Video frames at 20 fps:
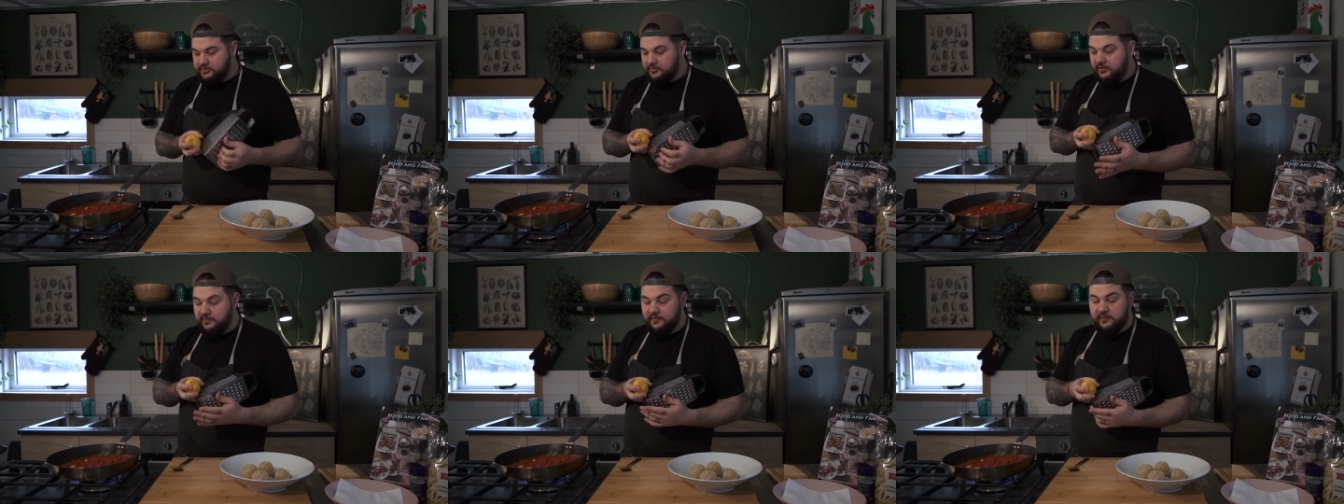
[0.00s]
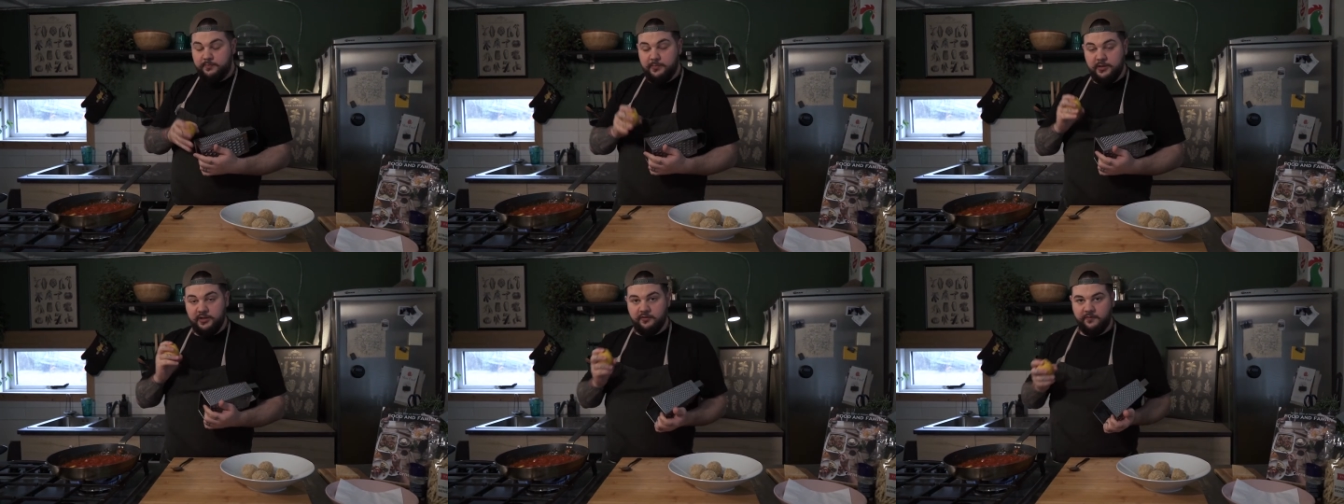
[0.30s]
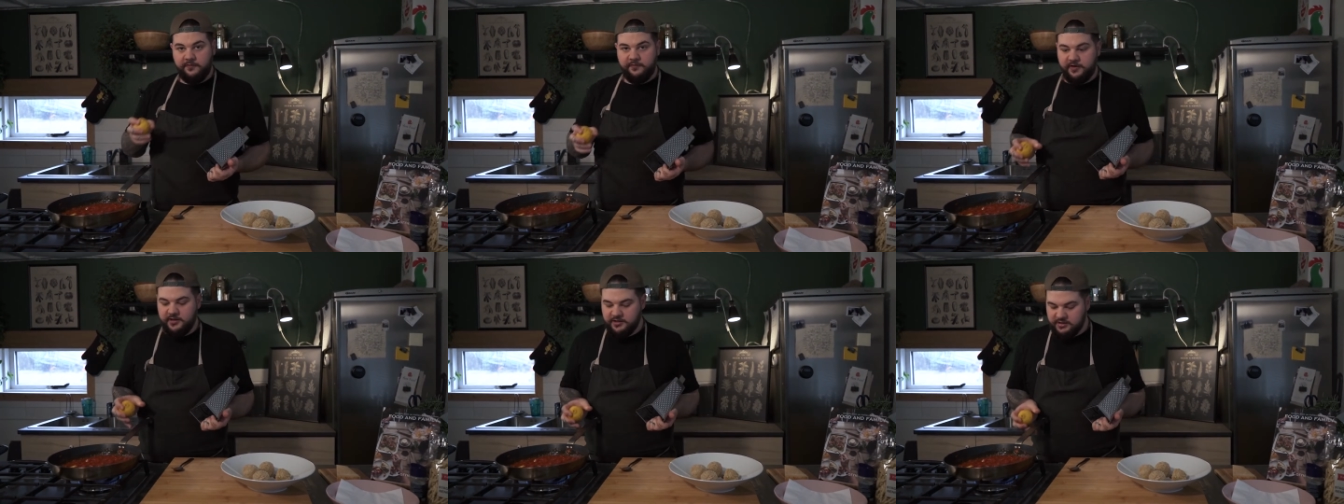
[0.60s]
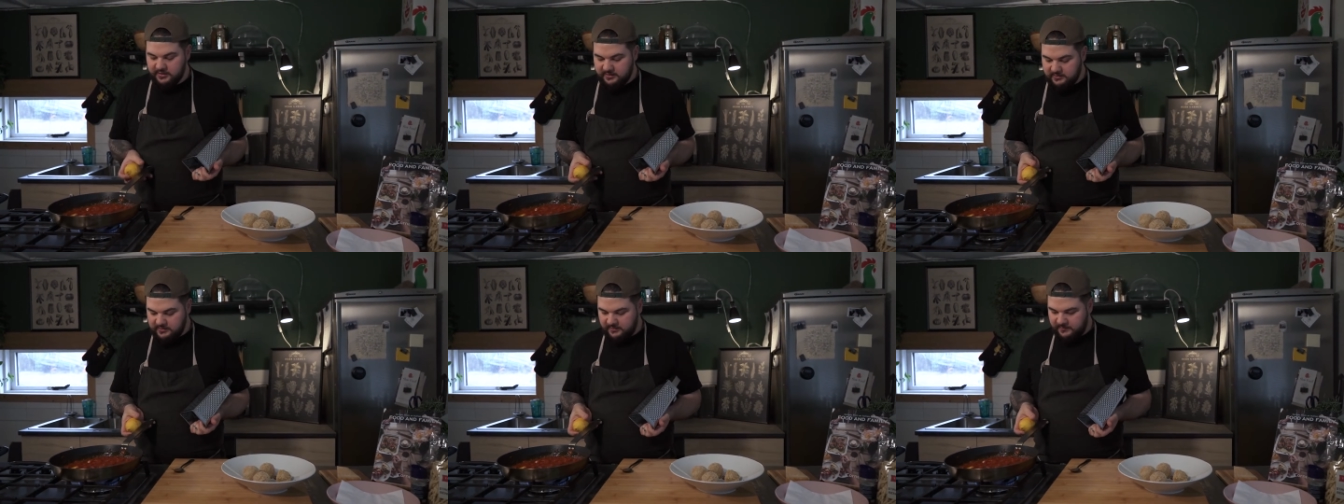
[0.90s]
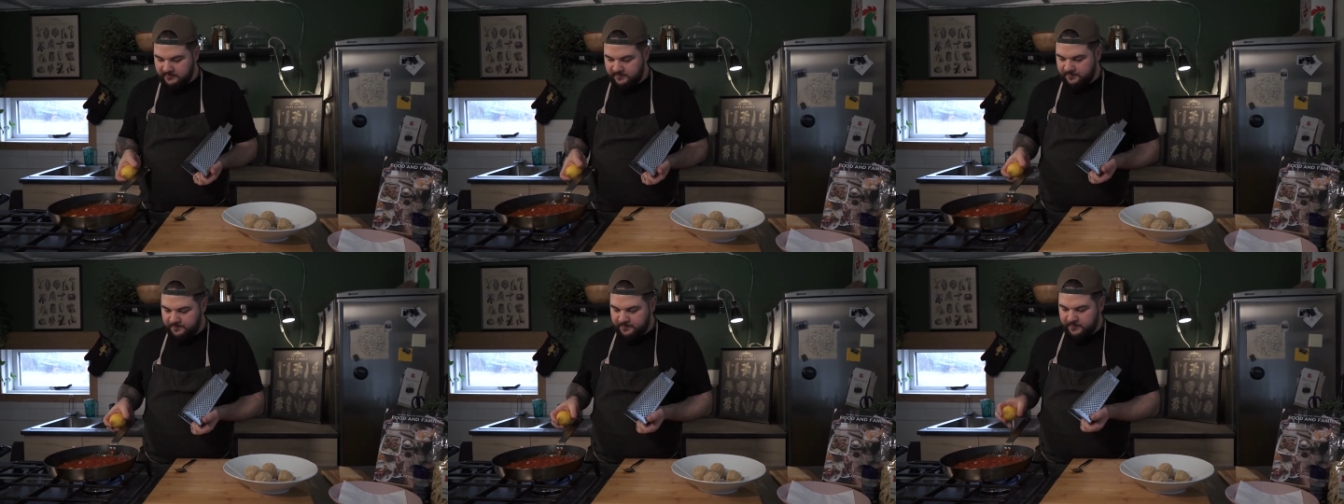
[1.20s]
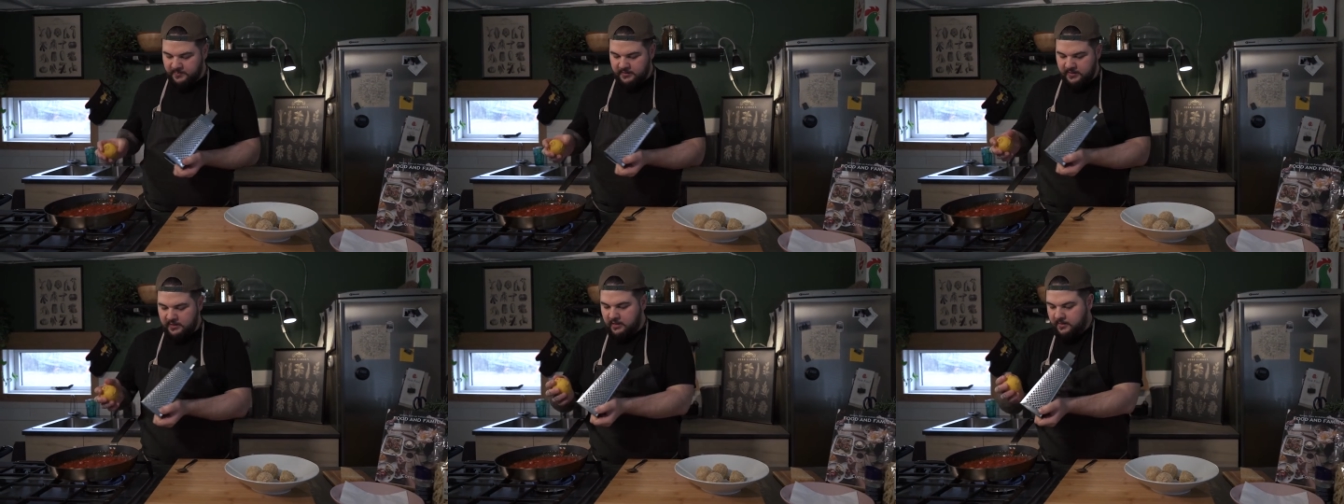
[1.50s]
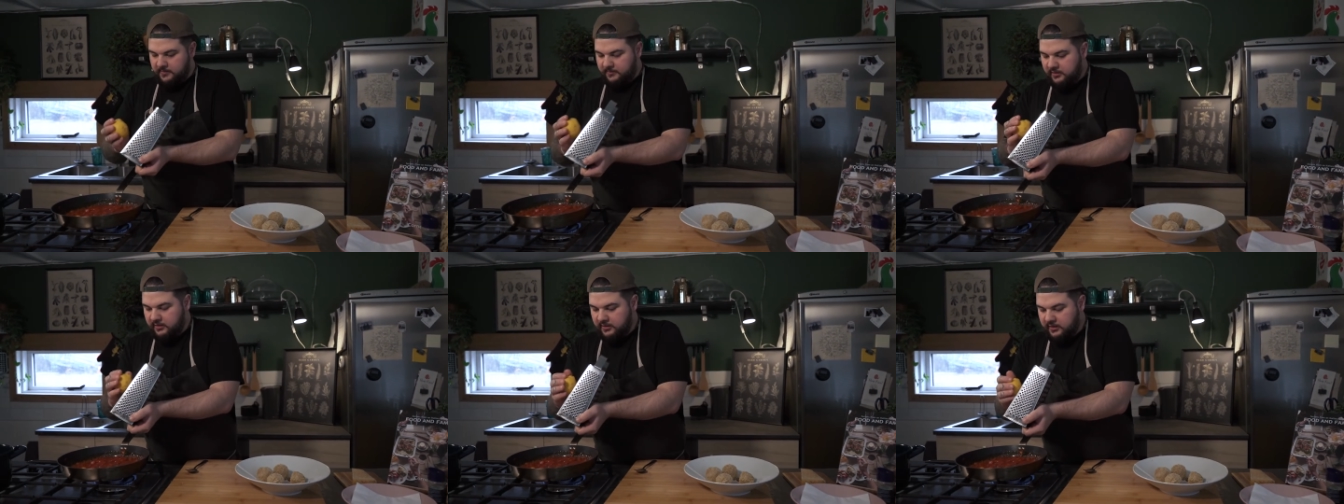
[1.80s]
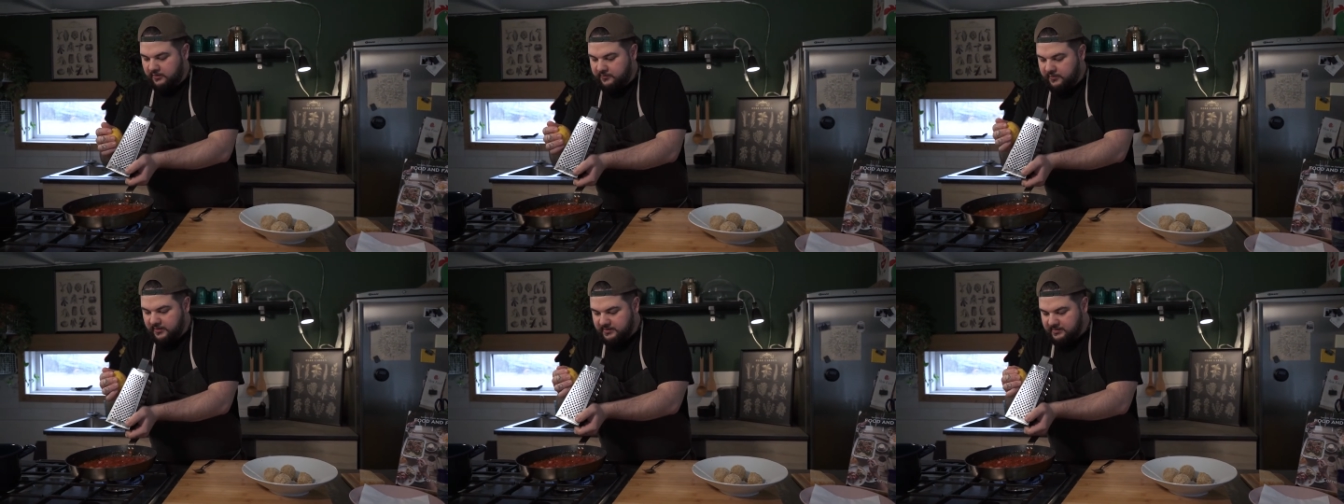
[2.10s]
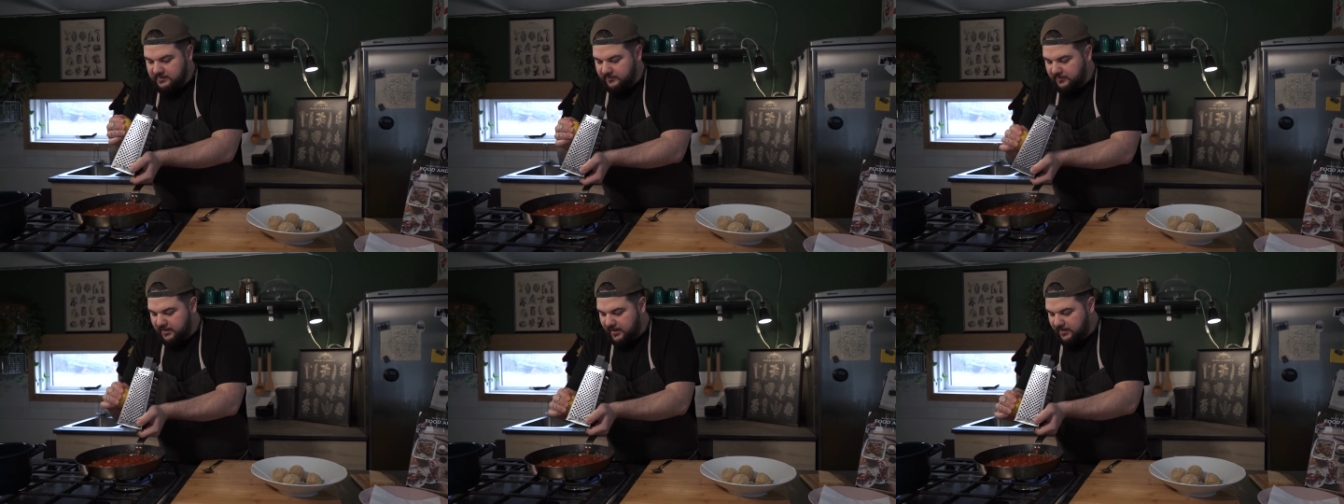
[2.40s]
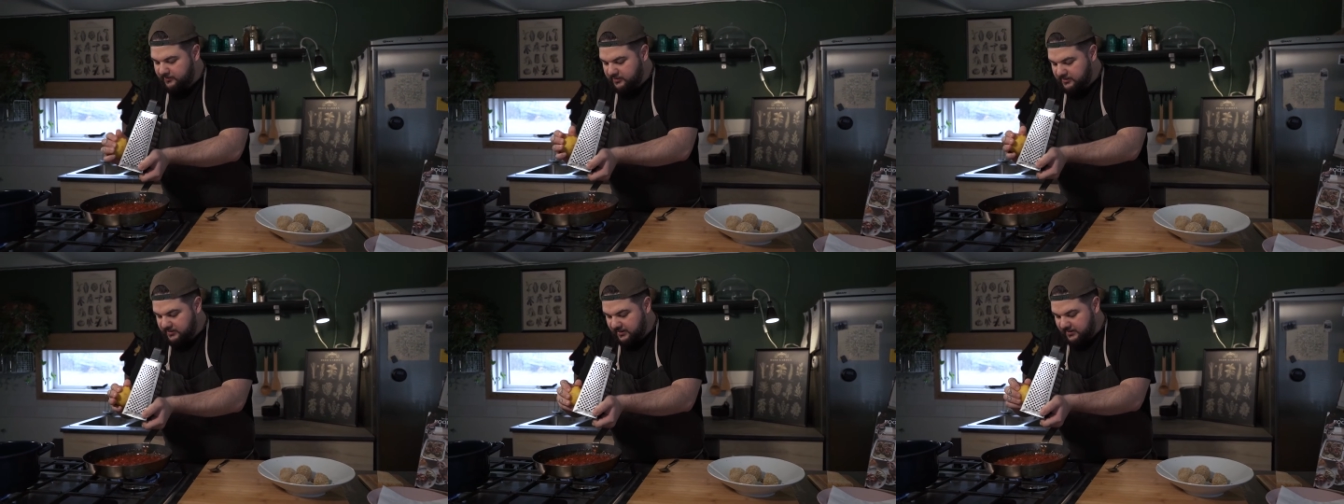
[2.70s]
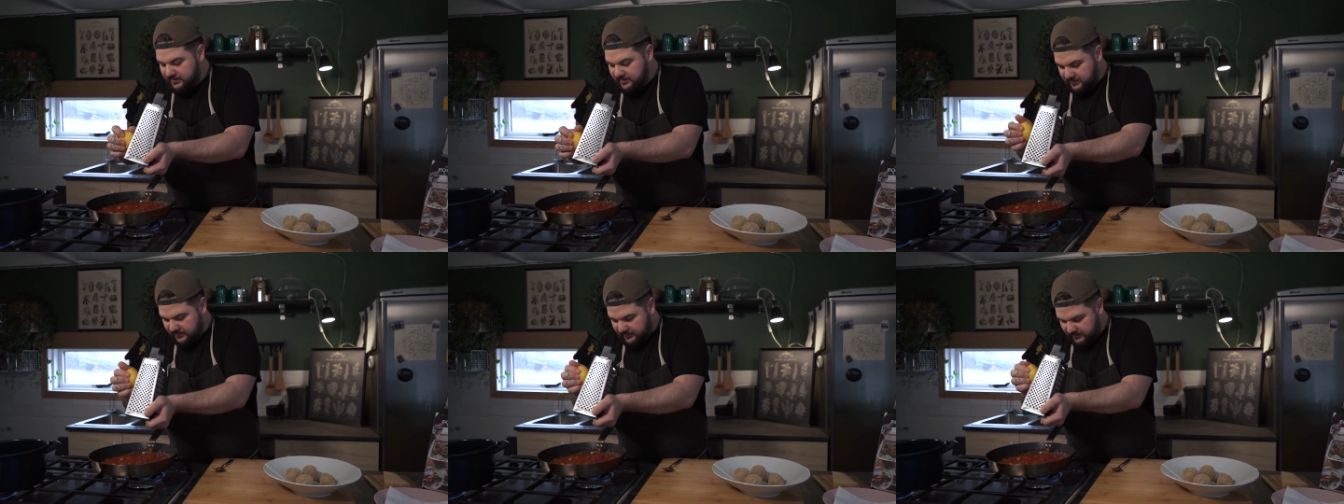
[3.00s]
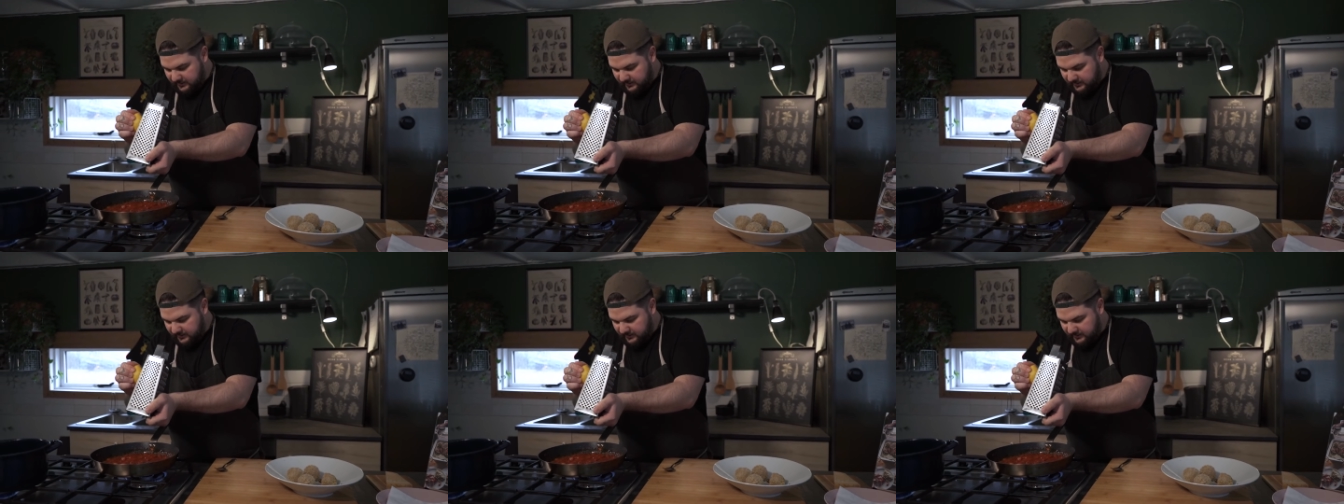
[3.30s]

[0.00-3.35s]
to give a bit of freshness, I'm going to grate some lemon zest